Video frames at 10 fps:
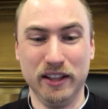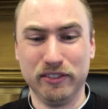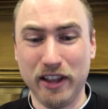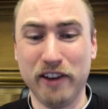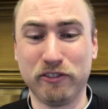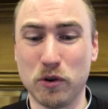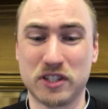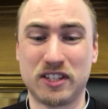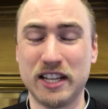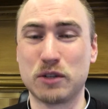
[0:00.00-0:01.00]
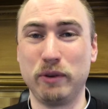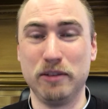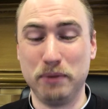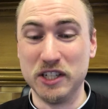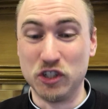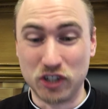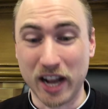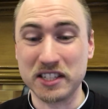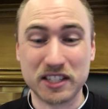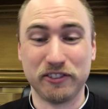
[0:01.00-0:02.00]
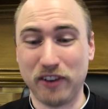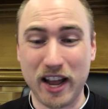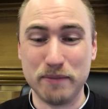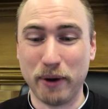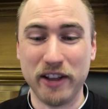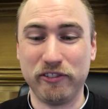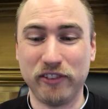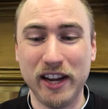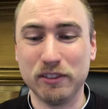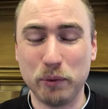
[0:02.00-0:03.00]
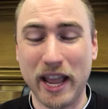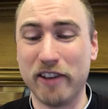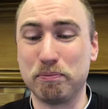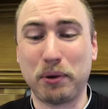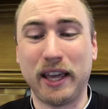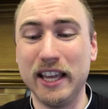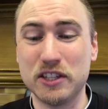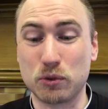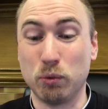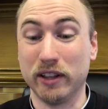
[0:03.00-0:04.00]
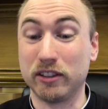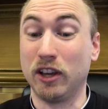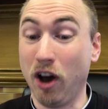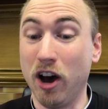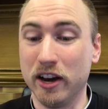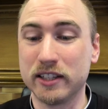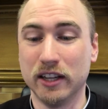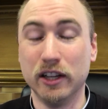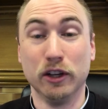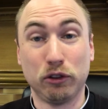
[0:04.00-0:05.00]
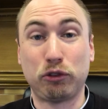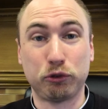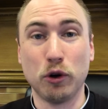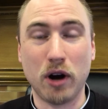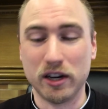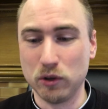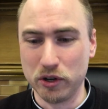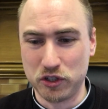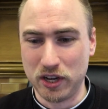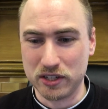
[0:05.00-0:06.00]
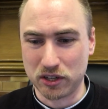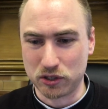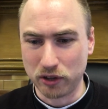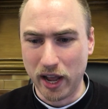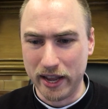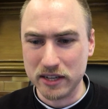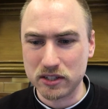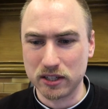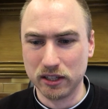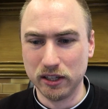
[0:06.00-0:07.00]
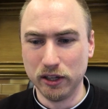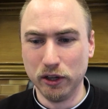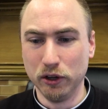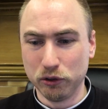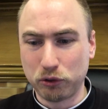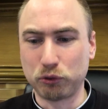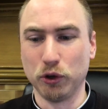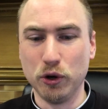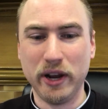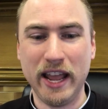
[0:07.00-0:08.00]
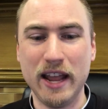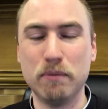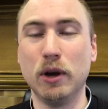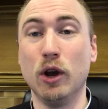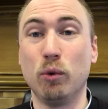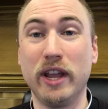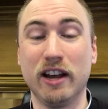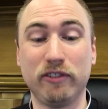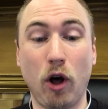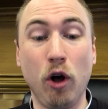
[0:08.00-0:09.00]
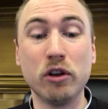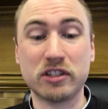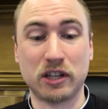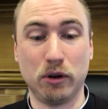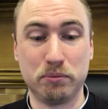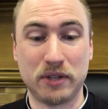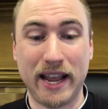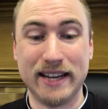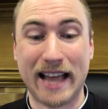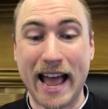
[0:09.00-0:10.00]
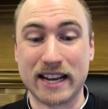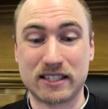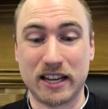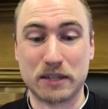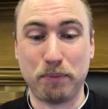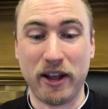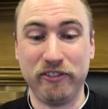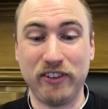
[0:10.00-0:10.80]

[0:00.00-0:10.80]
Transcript: Therefore, since we have been justified by faith, we have peace with God through our Lord Jesus Christ. Through him, we have also obtained access by